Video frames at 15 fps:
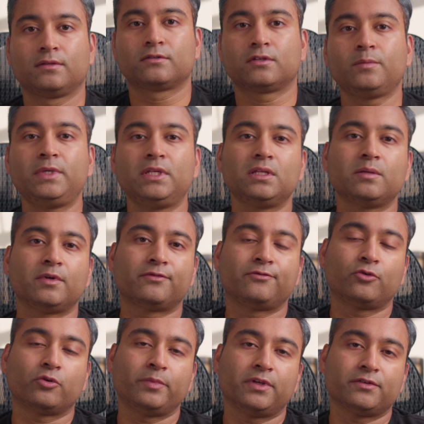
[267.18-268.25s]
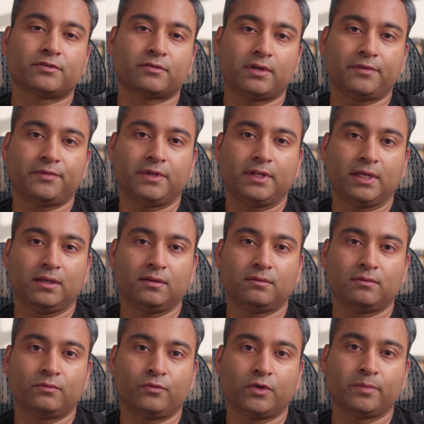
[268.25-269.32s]
So I'll be eating about 4 meals throughout the day,
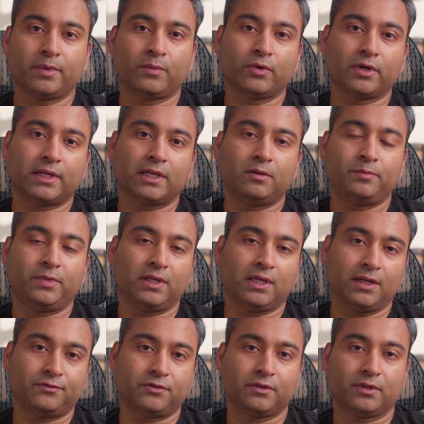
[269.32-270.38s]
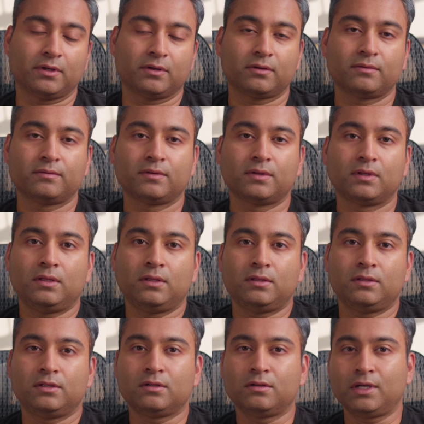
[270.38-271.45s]
with my workout being after dinner.
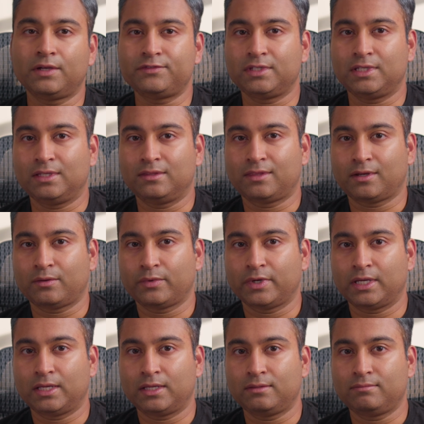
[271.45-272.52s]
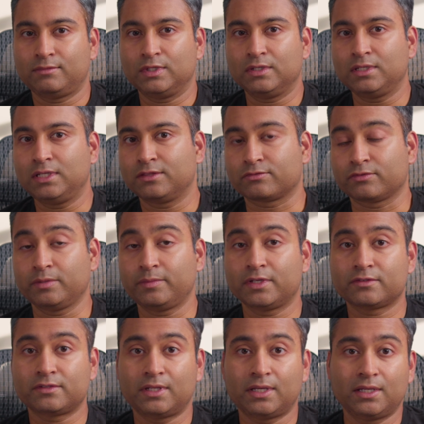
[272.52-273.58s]
You don't have to eat that way. You can eat 3
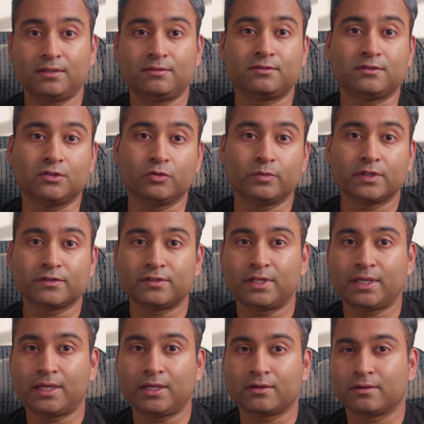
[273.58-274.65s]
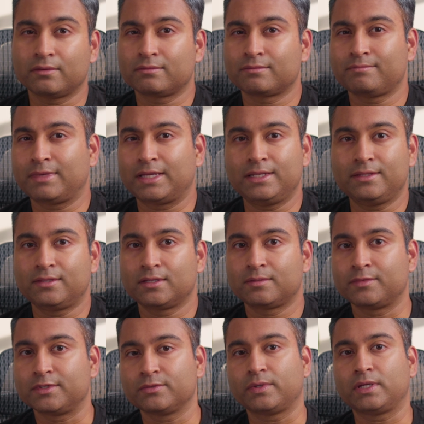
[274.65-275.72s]
meals a day, 2 meals a day, or anything
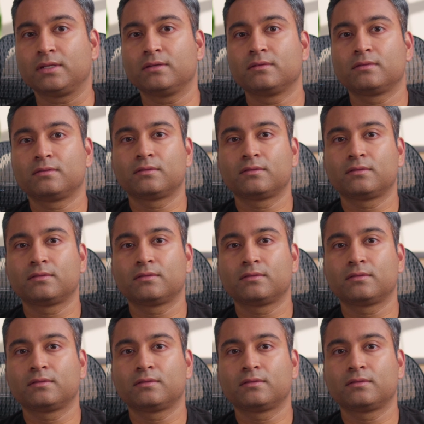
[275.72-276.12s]
in between.